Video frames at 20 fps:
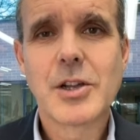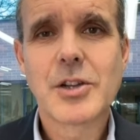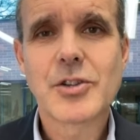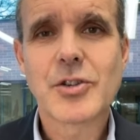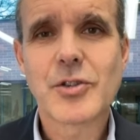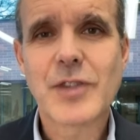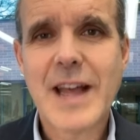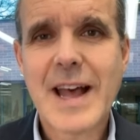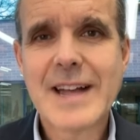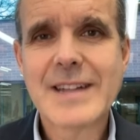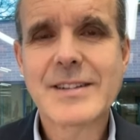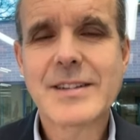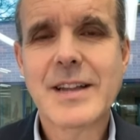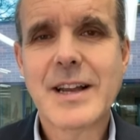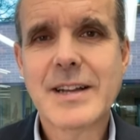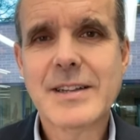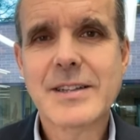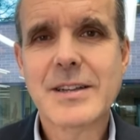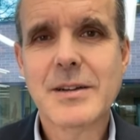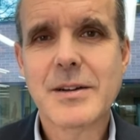So that's
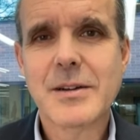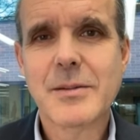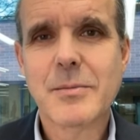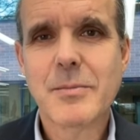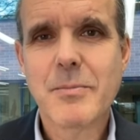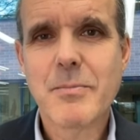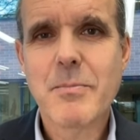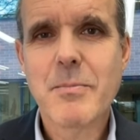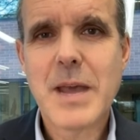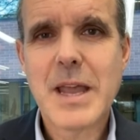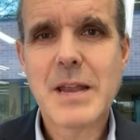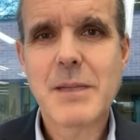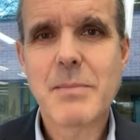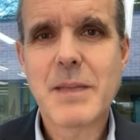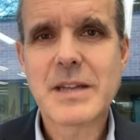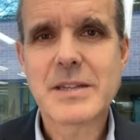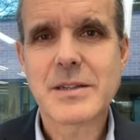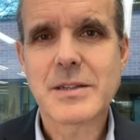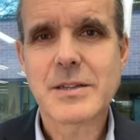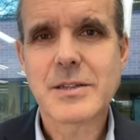the main
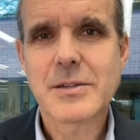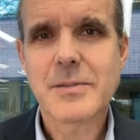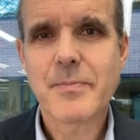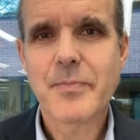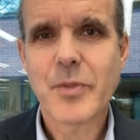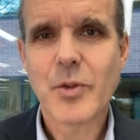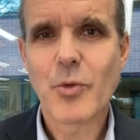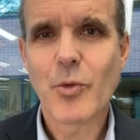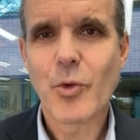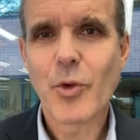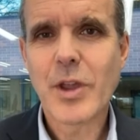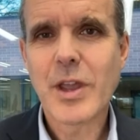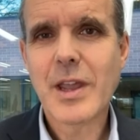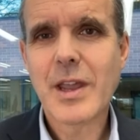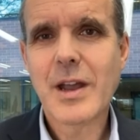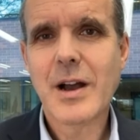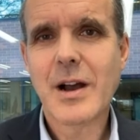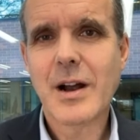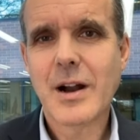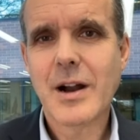message.
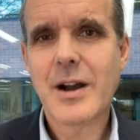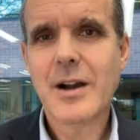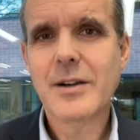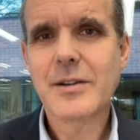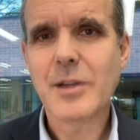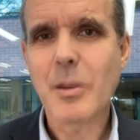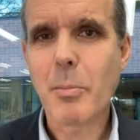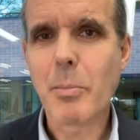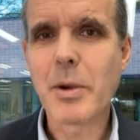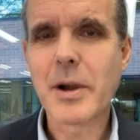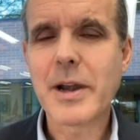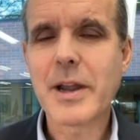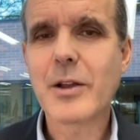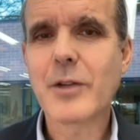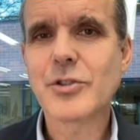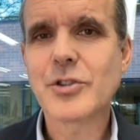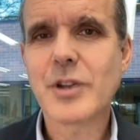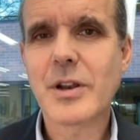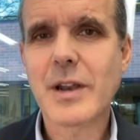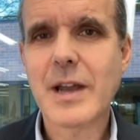We are depleting
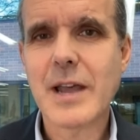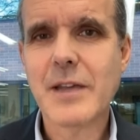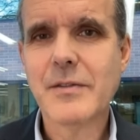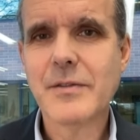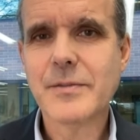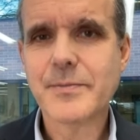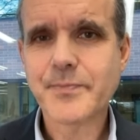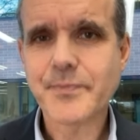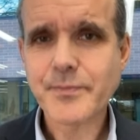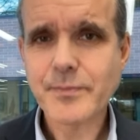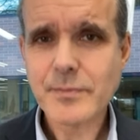ocean life.